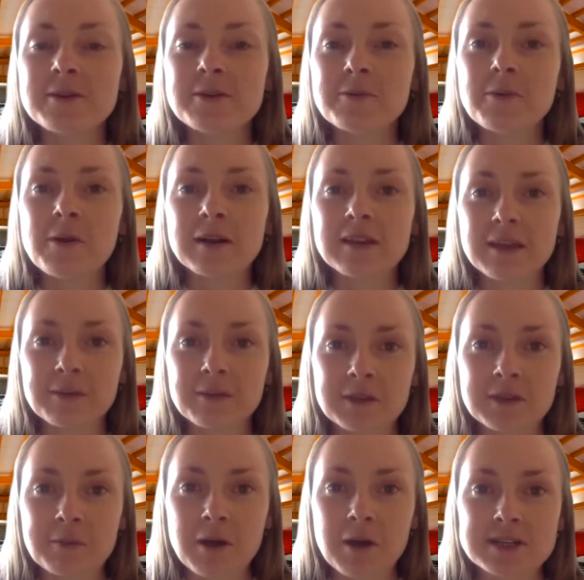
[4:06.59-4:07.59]
working
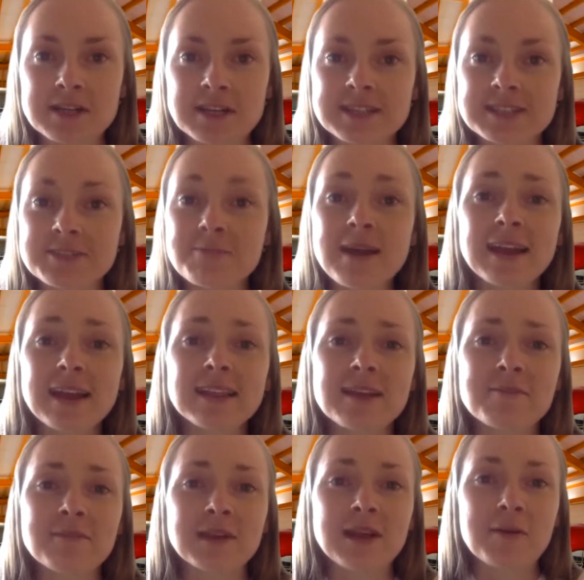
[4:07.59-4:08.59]
with your projects to make
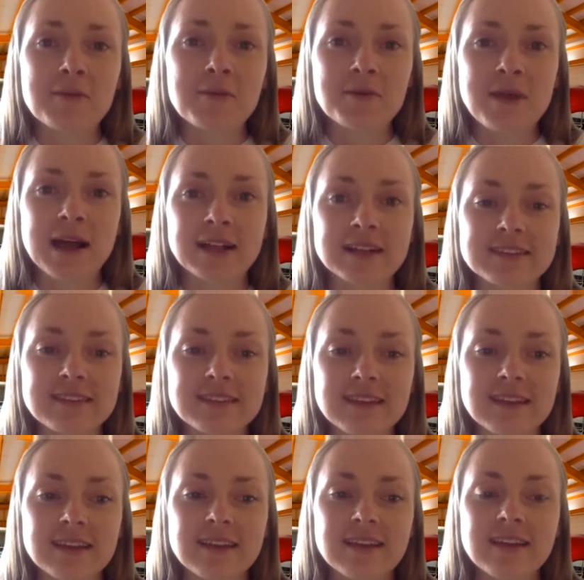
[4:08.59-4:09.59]
them become a
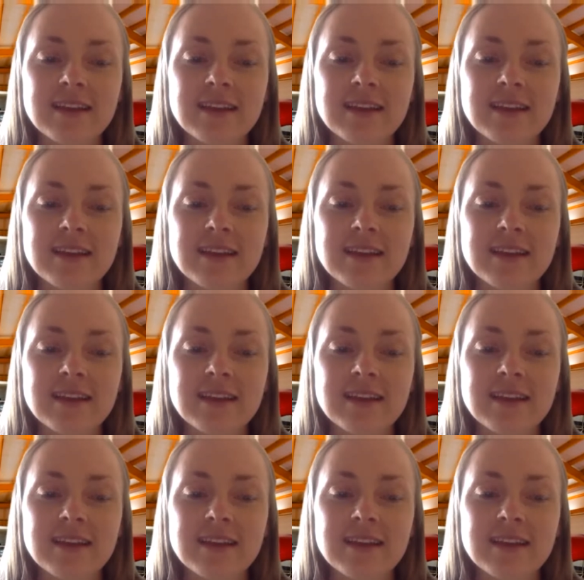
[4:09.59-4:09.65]
reality?